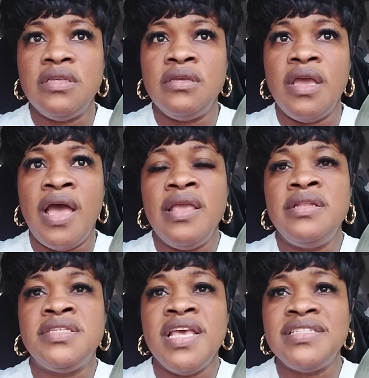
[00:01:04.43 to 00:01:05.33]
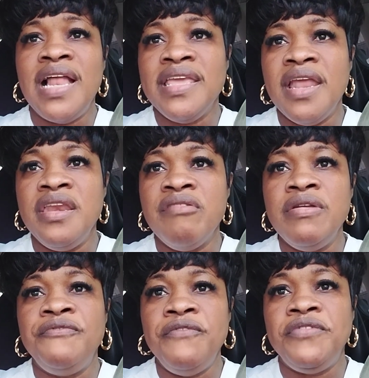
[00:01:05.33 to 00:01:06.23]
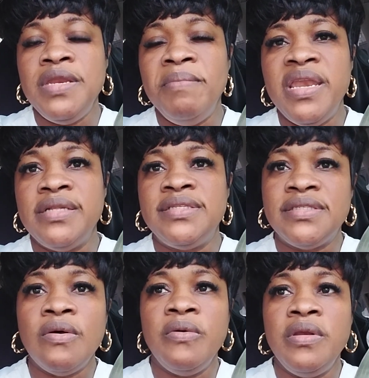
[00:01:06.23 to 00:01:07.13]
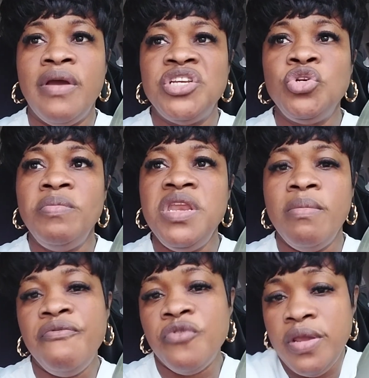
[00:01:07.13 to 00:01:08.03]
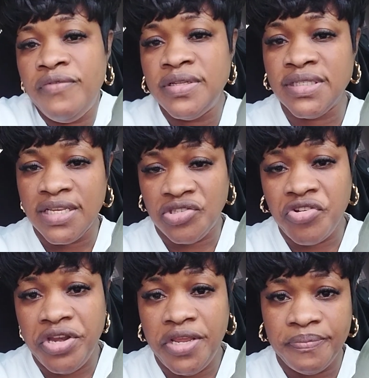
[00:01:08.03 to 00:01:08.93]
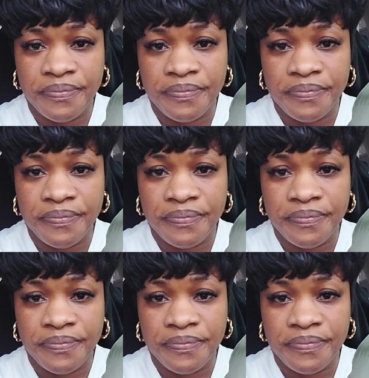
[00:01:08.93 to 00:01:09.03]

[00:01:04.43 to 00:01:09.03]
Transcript: It says I'll get there in 15 minutes, so, I should be there before even 6:30.